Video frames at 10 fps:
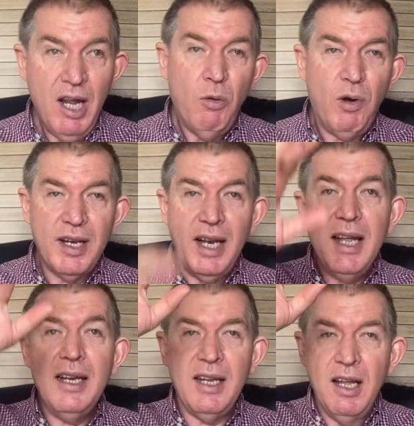one
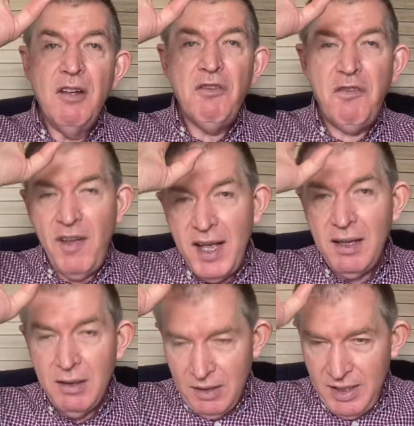lady
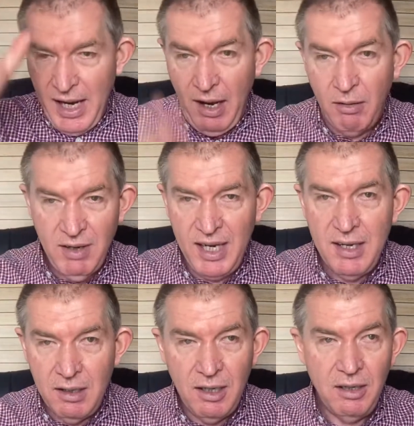fell down
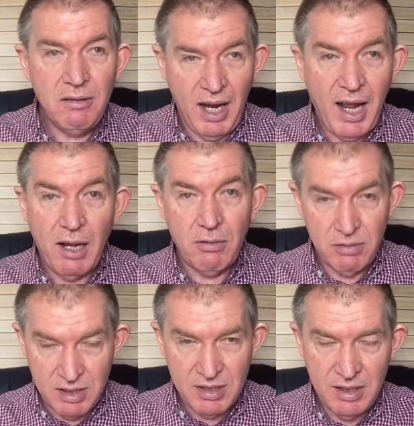in her
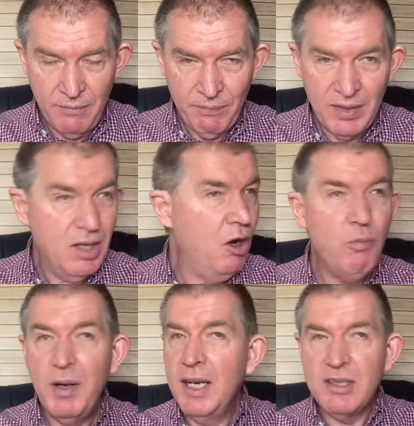house Nobody,